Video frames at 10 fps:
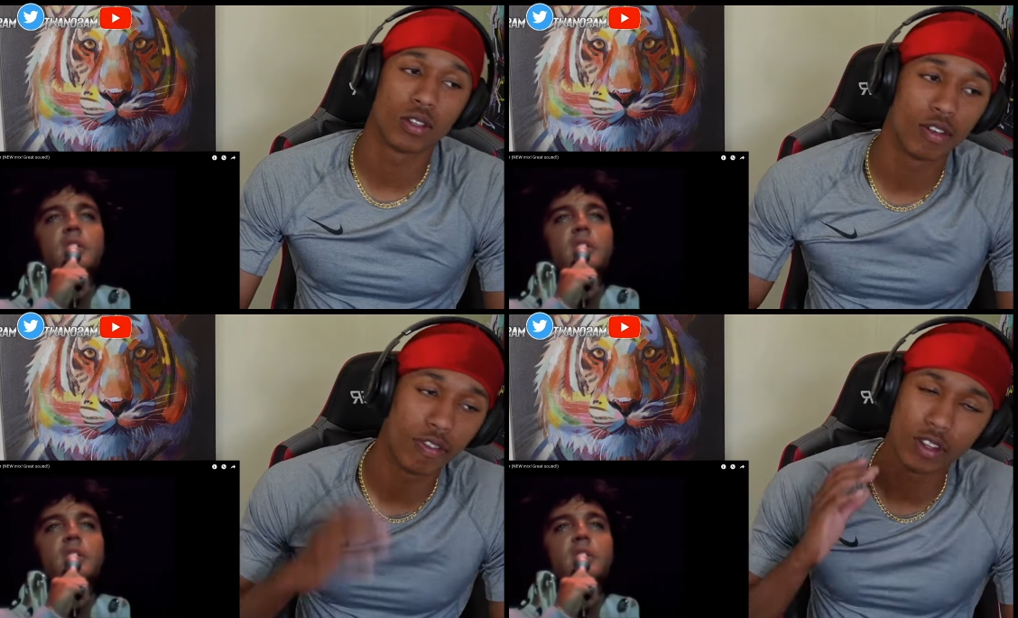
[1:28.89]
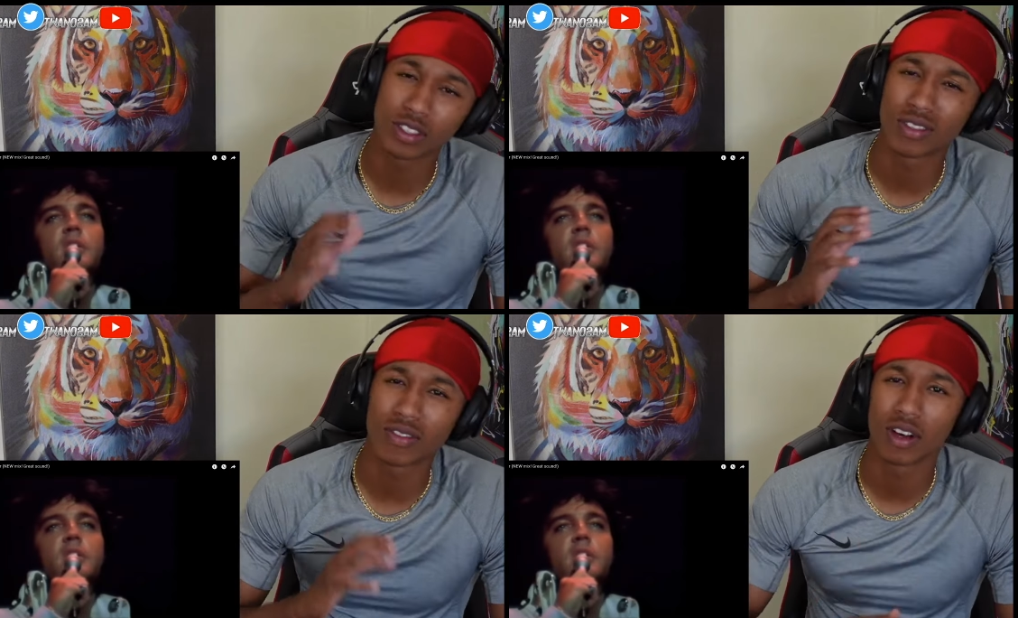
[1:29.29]
Speaker 1: First
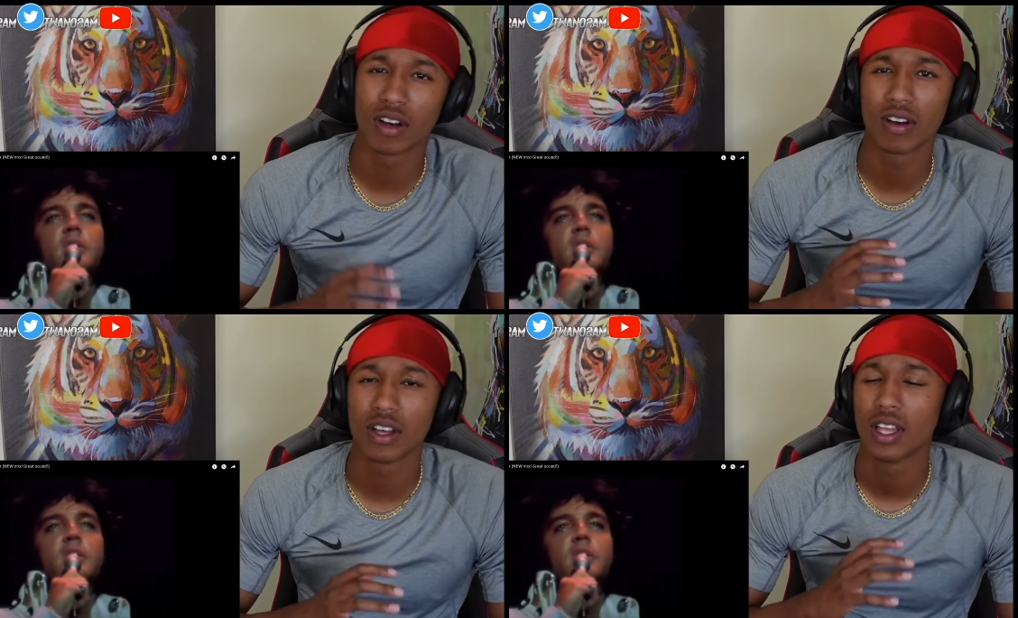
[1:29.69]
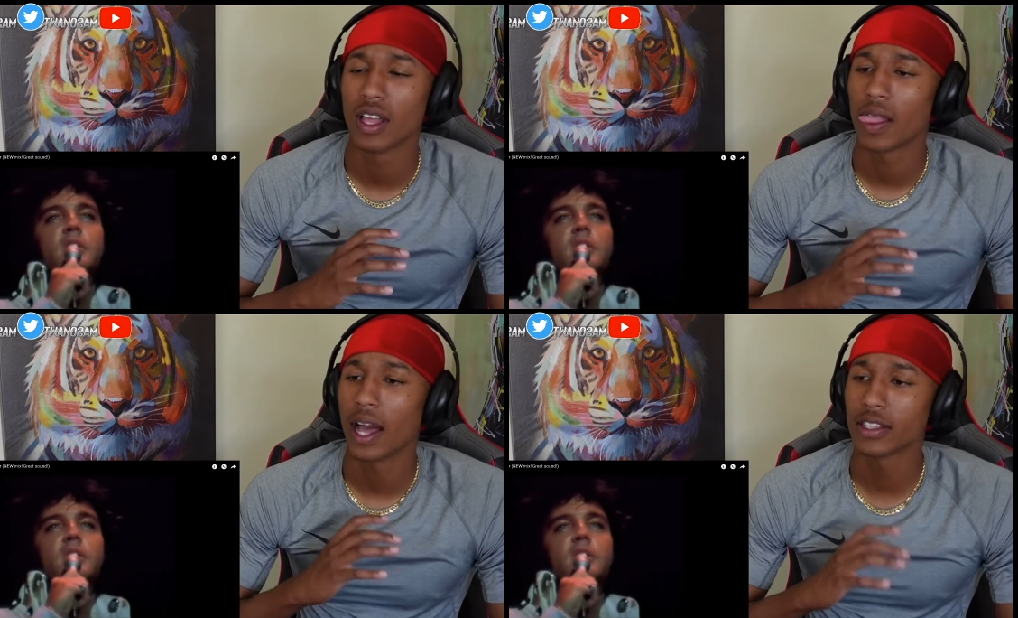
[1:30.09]
of all,
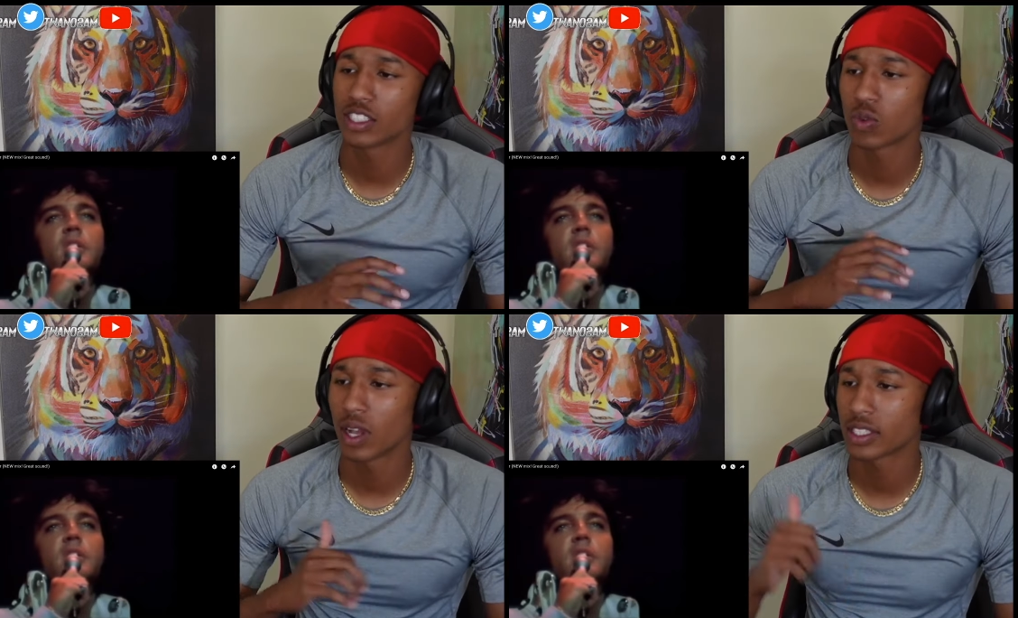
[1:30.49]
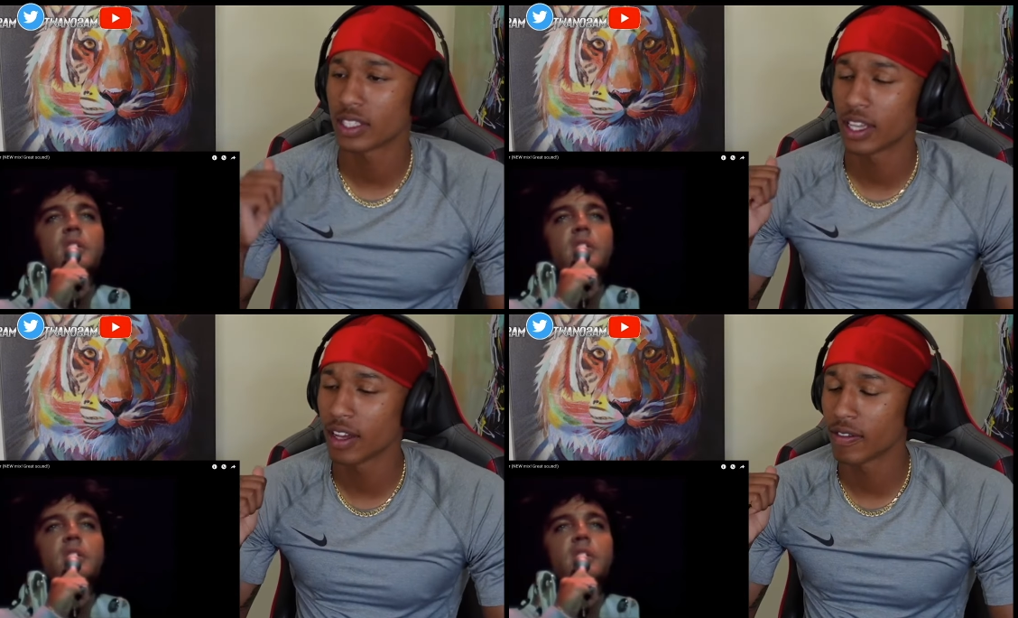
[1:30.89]
I just watched
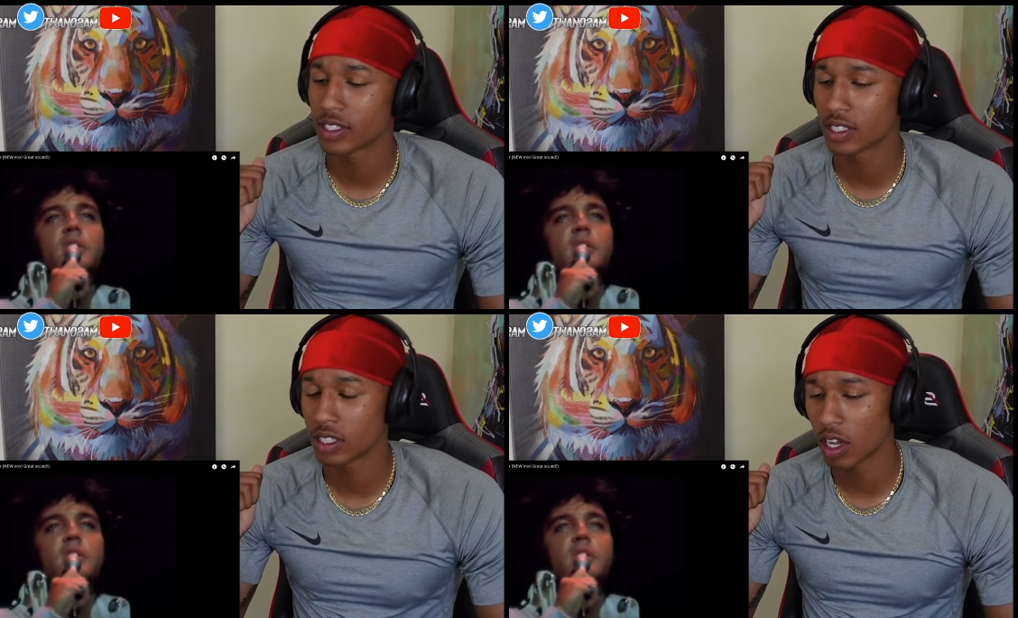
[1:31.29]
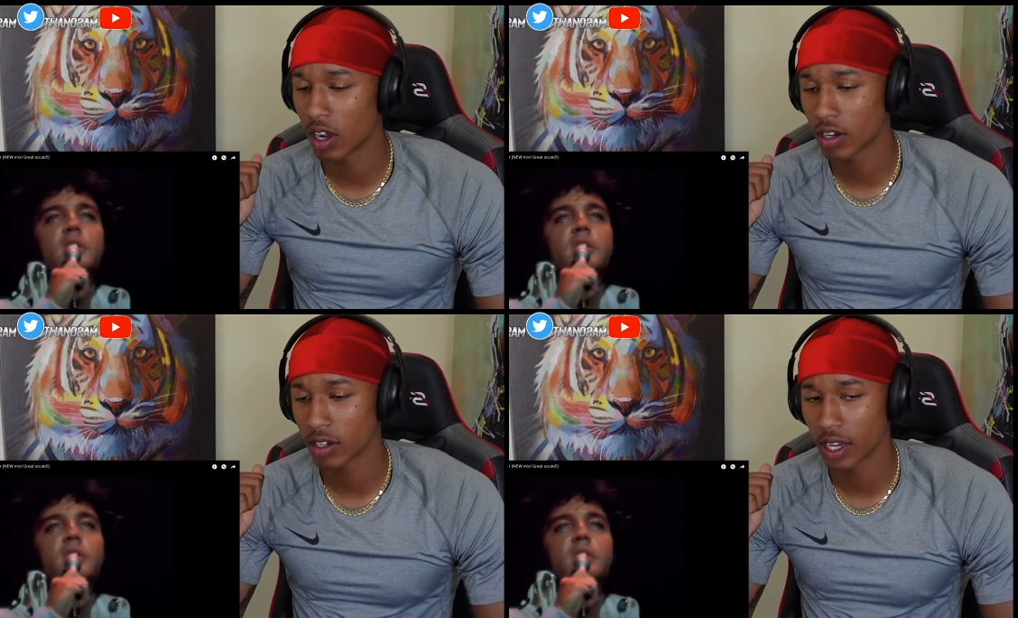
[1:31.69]
Elvis'
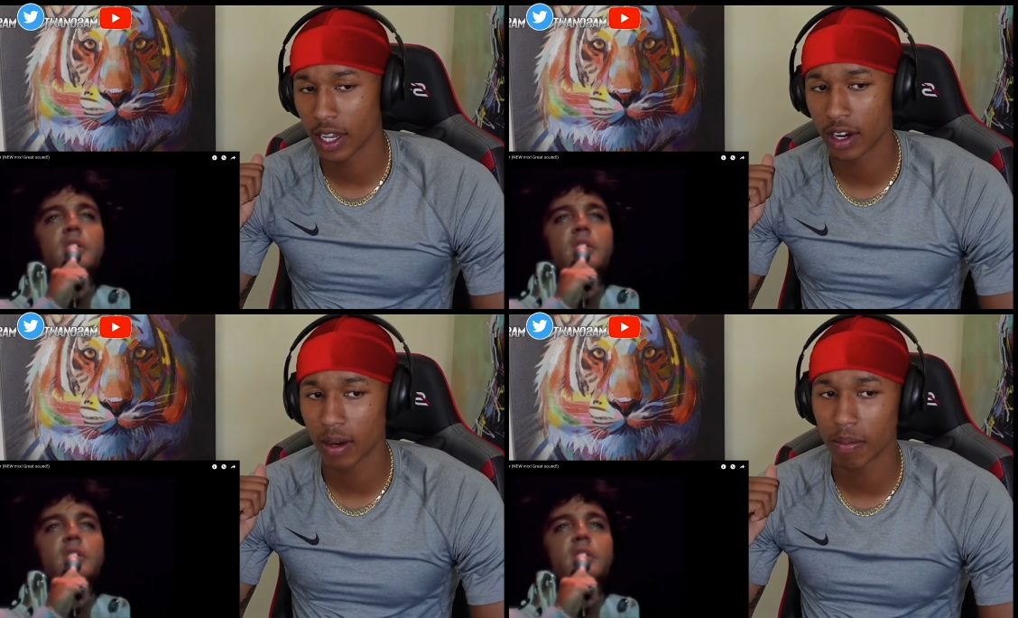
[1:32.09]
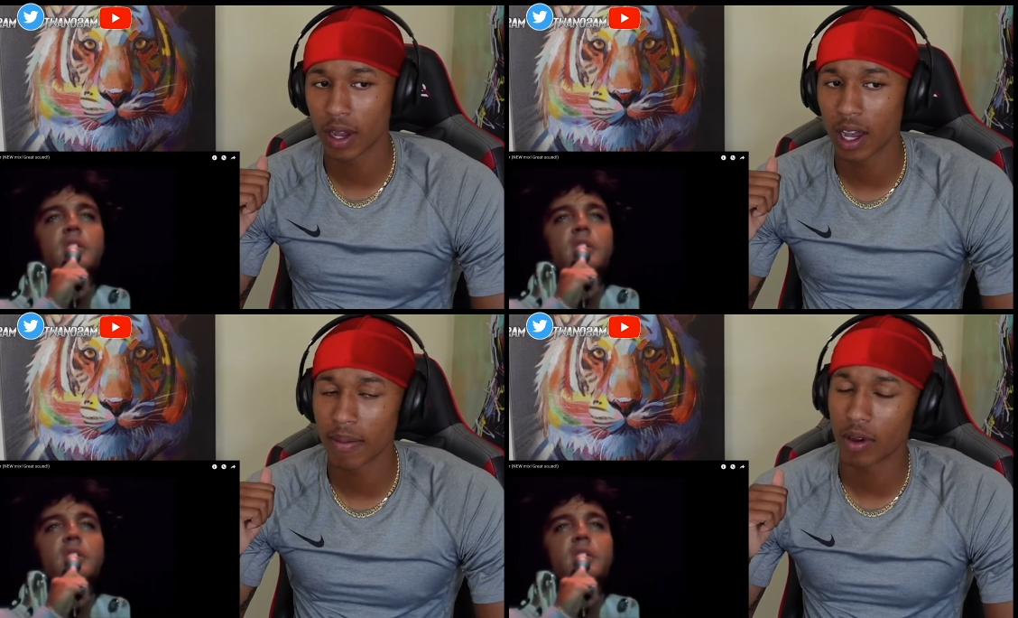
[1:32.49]
daughter and her
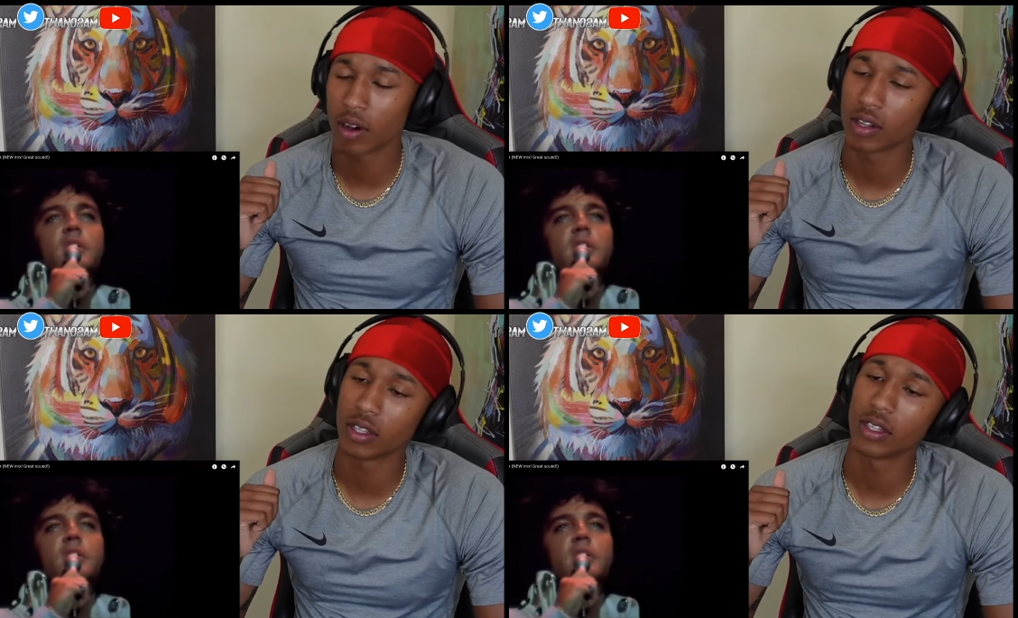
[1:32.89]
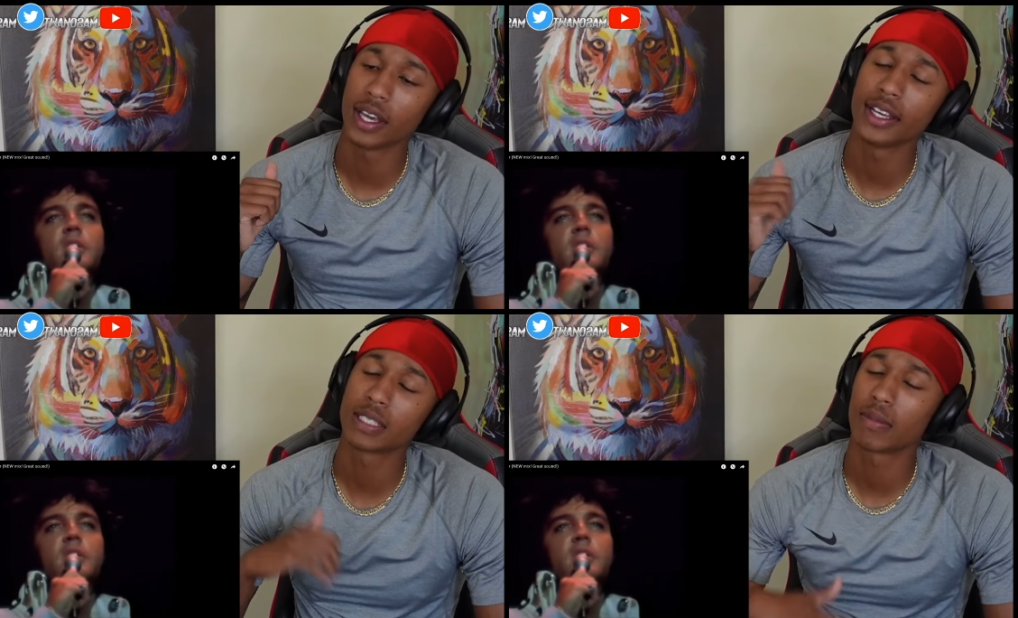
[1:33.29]
mom on a, and
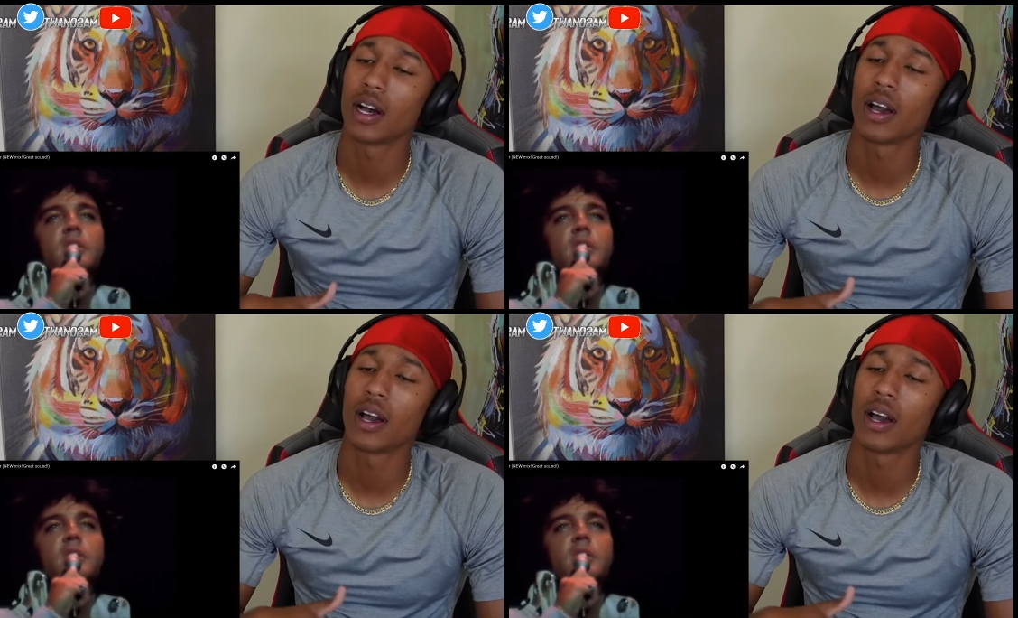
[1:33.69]
his mom,